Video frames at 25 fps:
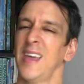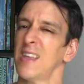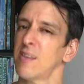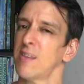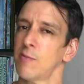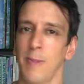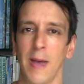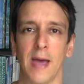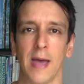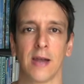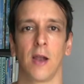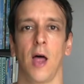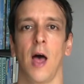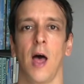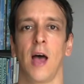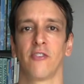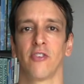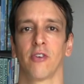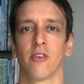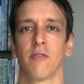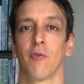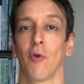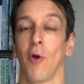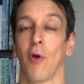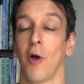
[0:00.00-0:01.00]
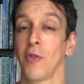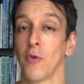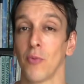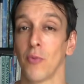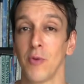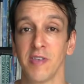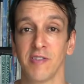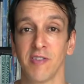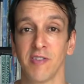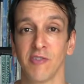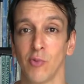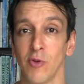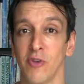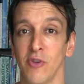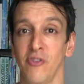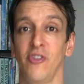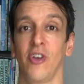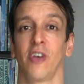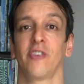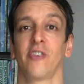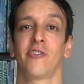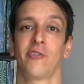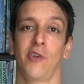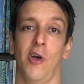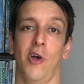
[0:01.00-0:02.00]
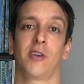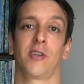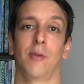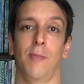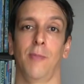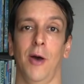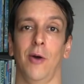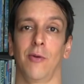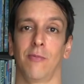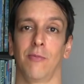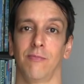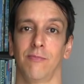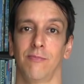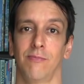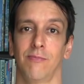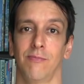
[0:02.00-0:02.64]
It's bad logic for all the reasons we just talked about.